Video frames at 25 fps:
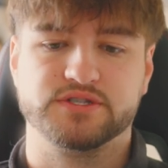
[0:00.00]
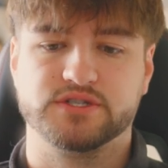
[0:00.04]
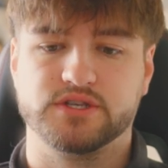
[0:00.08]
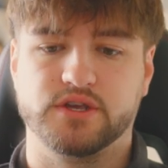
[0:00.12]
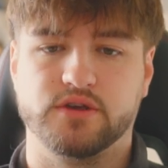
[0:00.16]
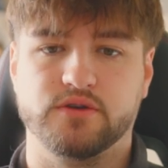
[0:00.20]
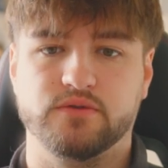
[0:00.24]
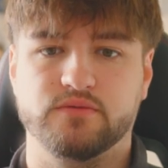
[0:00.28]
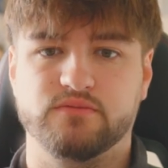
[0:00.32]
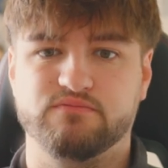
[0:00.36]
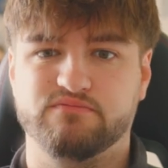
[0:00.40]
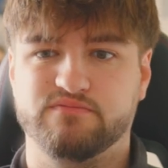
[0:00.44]

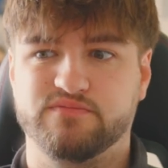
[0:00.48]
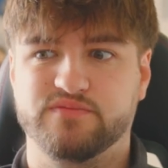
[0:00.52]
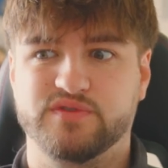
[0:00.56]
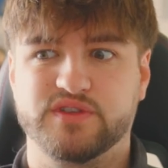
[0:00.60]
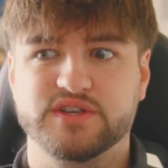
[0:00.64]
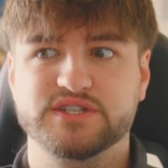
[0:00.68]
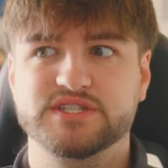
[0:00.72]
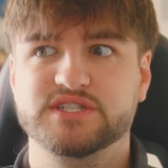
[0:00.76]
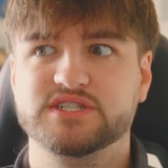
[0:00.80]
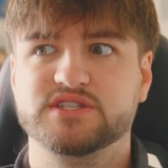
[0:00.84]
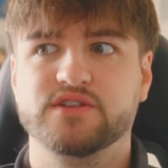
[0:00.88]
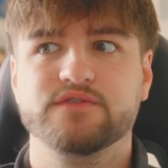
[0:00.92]
So
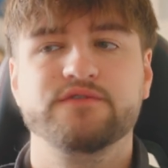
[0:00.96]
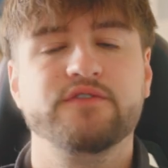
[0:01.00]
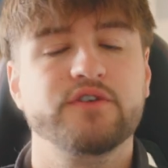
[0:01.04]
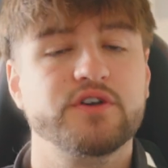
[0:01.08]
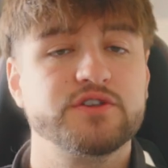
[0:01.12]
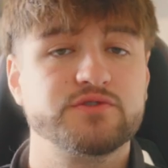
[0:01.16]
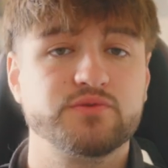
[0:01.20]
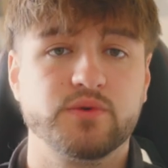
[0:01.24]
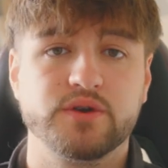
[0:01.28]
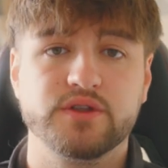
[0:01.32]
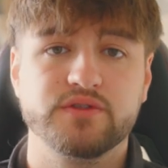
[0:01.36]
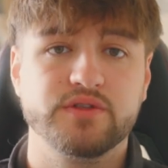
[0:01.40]
this is the
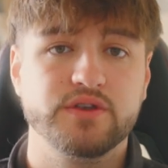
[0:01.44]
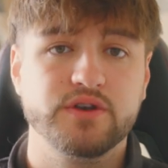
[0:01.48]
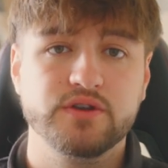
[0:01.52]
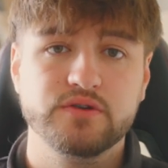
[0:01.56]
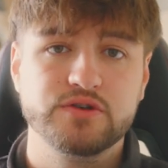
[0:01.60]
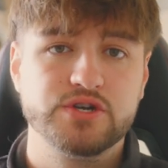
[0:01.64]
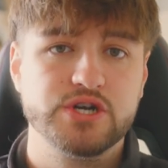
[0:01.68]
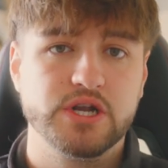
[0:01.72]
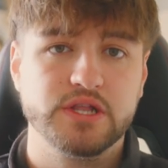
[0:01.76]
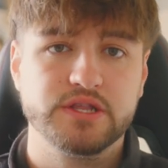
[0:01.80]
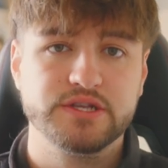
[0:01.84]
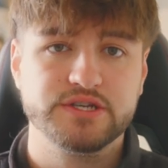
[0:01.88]
first one in the new
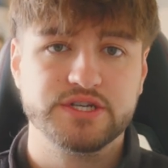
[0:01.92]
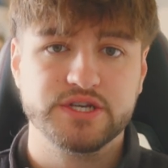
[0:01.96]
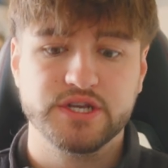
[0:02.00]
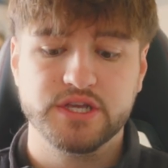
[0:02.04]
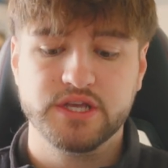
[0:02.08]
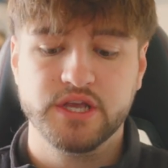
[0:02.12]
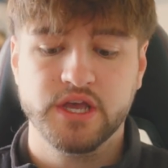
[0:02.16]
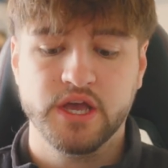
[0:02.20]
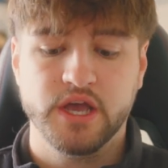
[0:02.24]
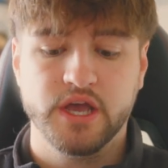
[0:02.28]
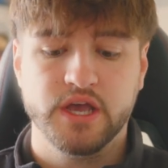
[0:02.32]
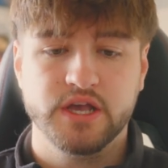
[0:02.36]

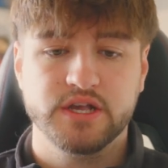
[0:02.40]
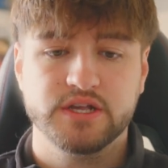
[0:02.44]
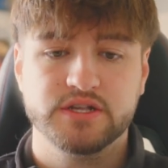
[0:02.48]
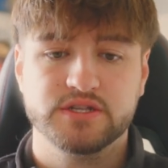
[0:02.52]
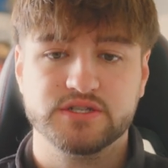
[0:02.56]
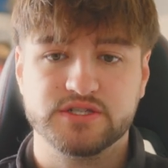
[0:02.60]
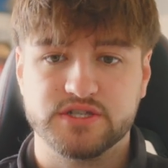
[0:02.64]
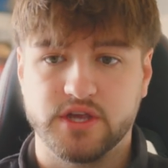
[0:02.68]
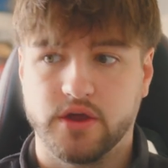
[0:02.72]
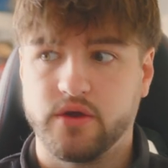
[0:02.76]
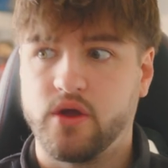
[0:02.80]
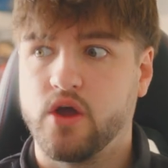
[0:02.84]
trilogy,
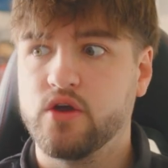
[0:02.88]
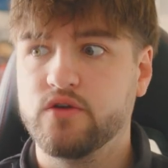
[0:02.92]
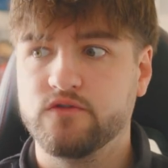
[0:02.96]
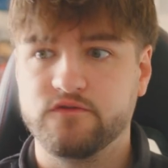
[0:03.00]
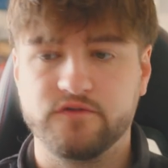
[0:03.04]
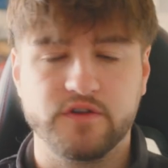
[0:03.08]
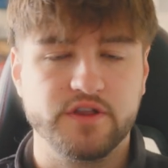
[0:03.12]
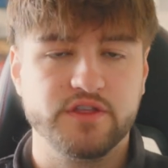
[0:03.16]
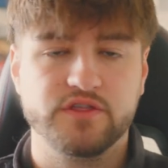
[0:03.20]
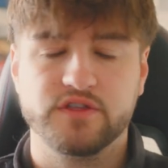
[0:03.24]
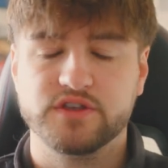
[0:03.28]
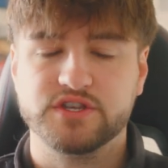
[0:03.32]
so
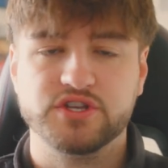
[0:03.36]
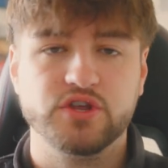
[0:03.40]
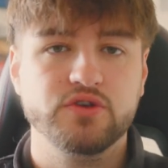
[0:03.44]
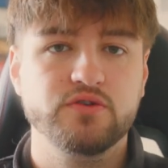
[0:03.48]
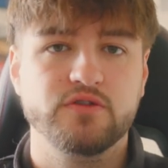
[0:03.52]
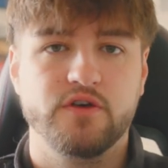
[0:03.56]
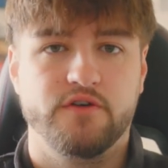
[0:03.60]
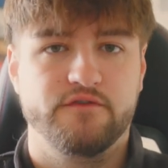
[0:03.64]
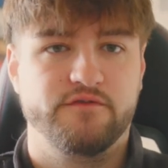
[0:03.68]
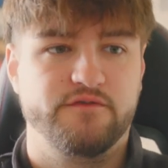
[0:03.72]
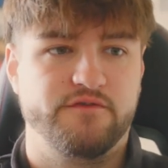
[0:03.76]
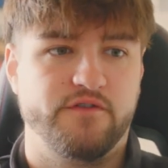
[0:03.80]
hopefully the two
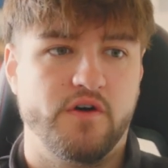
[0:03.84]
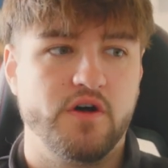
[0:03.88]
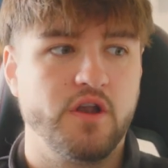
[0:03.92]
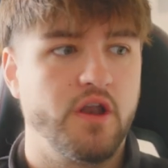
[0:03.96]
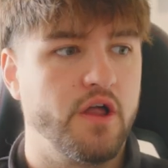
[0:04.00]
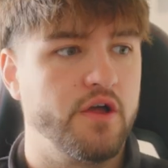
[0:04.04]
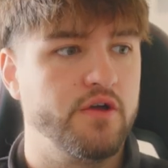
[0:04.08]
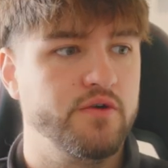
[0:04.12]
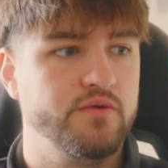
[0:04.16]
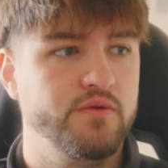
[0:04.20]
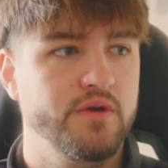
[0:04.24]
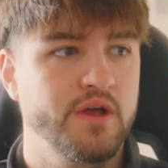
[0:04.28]
that
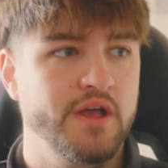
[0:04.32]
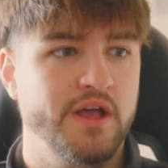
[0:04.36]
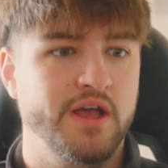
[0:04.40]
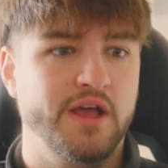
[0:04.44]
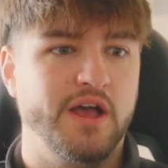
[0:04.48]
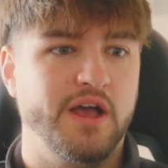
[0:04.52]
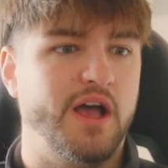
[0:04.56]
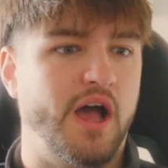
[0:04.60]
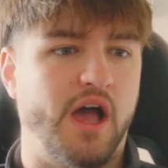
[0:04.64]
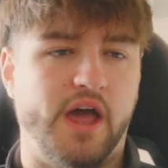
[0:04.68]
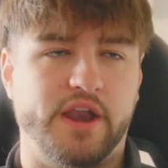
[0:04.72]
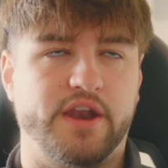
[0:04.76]
follow,
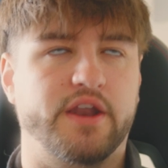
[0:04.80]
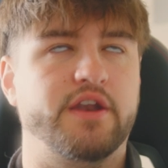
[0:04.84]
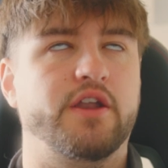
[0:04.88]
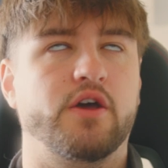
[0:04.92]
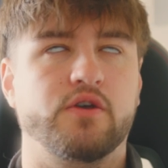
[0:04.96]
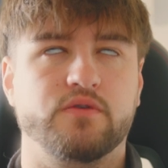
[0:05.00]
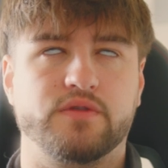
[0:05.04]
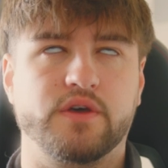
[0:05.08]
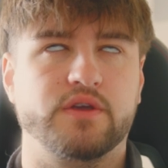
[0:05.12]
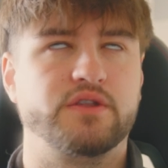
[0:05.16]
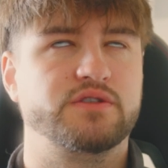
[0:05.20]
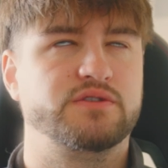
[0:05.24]
and I
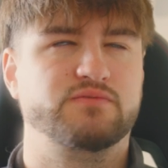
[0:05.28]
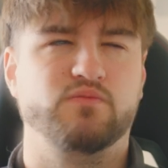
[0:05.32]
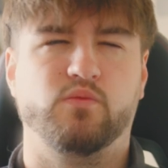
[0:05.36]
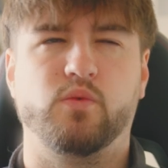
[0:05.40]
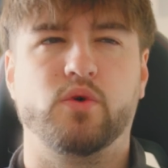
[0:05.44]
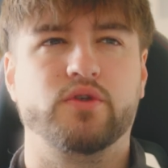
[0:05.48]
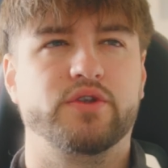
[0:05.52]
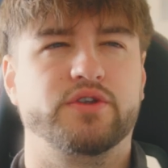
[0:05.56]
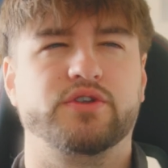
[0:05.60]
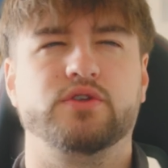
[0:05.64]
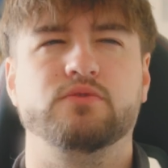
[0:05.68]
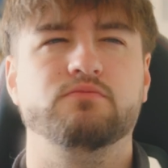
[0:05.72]
know they
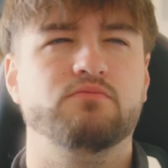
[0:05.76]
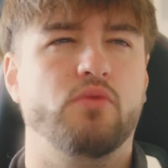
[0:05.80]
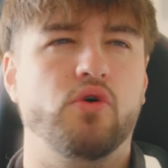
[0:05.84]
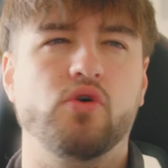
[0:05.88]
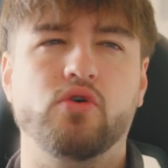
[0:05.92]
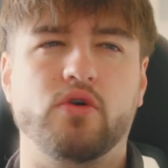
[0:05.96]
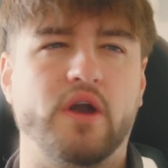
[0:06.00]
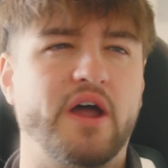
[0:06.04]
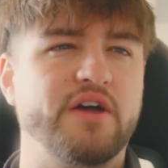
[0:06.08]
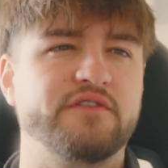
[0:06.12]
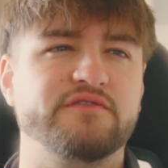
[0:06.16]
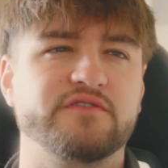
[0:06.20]
want to do
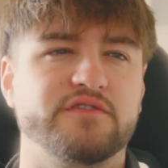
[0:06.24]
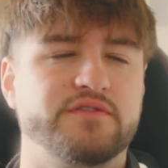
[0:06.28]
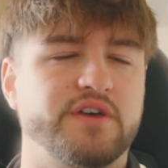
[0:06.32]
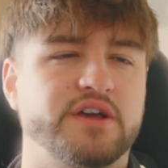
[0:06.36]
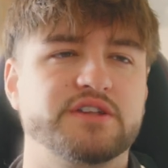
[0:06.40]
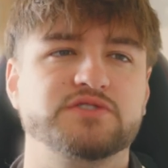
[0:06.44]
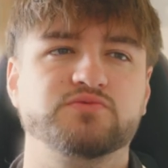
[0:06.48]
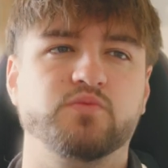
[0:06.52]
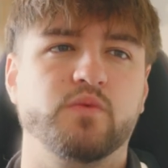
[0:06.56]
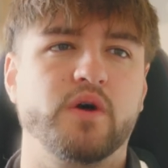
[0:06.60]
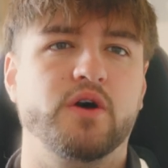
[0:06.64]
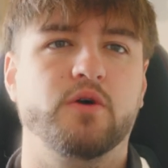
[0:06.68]
more after that
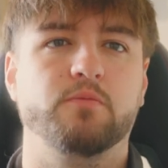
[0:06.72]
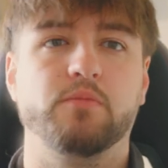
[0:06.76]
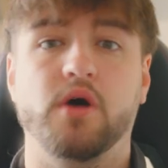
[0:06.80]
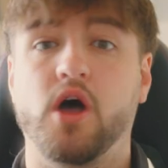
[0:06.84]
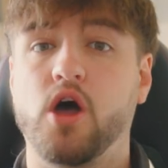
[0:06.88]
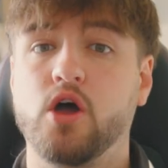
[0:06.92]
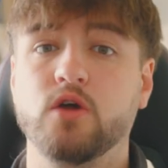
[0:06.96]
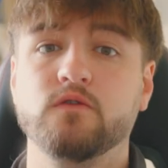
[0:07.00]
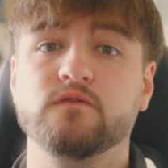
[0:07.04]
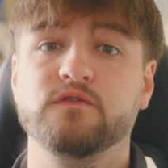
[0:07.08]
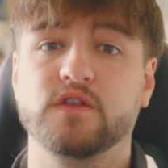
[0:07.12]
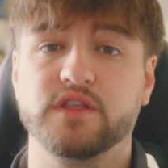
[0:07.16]
as well, but
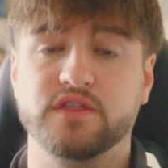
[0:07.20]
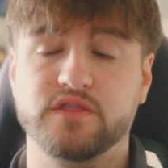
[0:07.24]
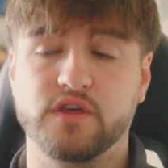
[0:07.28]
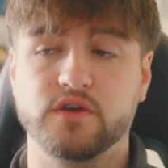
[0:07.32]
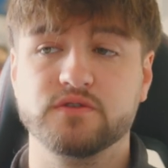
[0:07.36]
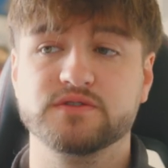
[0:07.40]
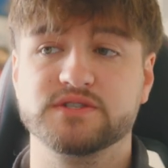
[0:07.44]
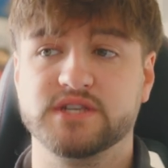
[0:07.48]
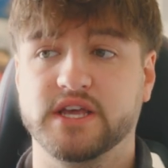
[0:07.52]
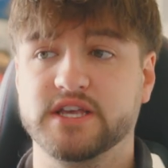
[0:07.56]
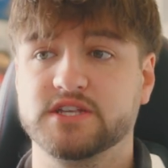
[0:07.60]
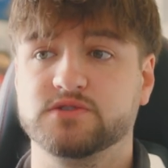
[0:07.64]
hopefully
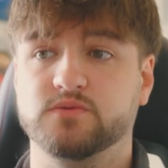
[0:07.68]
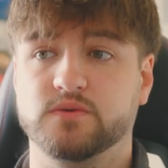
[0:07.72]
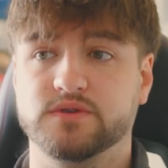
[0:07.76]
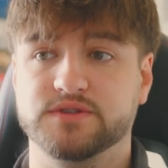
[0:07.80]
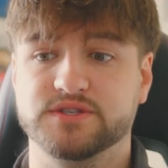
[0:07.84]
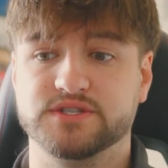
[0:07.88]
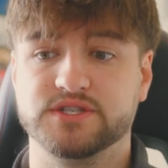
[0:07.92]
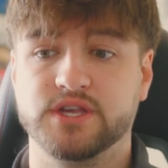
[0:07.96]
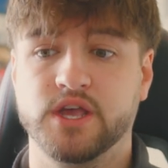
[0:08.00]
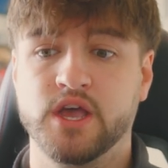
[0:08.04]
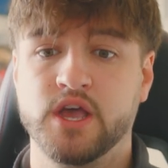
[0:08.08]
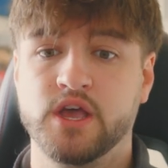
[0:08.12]
those next
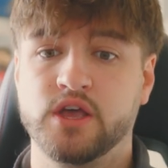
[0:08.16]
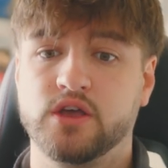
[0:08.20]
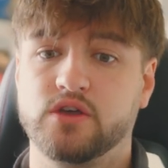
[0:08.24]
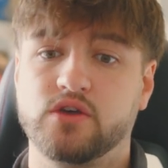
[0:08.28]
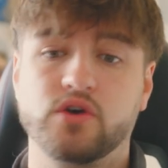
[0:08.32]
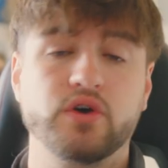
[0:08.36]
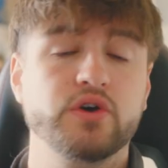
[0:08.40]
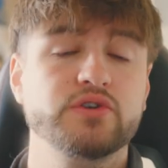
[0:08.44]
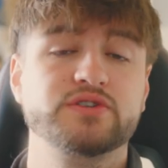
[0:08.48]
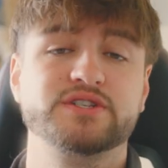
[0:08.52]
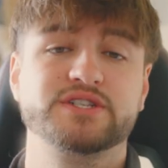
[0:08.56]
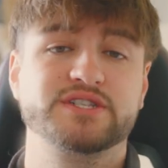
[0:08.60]
ones
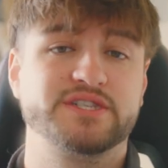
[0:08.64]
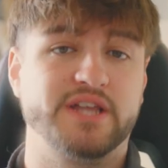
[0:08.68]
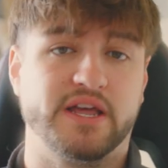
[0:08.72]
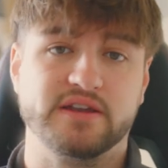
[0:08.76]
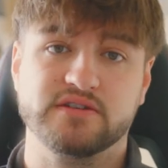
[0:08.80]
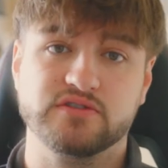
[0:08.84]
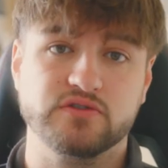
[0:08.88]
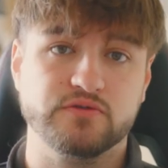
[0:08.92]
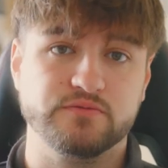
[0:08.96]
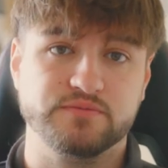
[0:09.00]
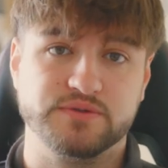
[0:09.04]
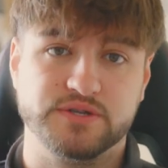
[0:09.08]
could
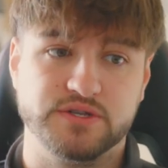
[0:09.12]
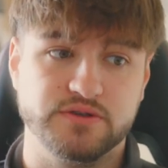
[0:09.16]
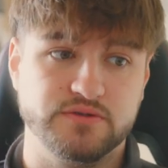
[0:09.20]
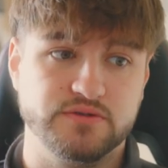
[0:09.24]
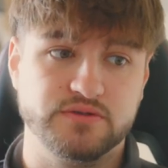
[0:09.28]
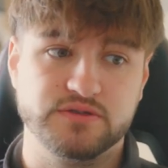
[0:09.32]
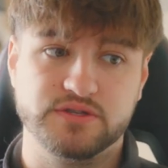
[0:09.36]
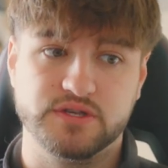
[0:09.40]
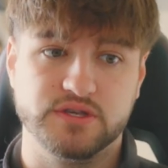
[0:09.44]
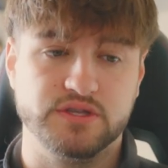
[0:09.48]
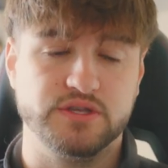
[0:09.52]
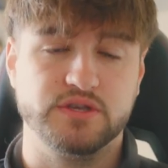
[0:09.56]
stand up to
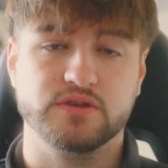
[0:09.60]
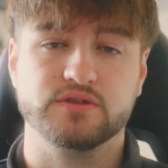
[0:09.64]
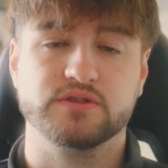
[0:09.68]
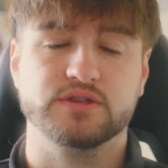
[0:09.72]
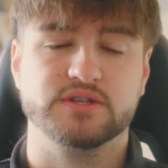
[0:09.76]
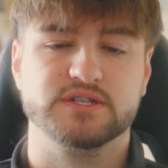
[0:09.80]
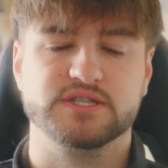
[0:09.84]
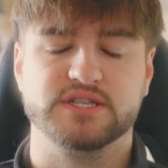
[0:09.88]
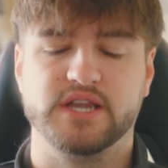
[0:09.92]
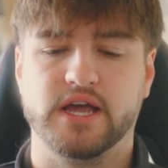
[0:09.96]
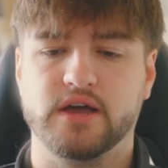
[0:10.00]
the others.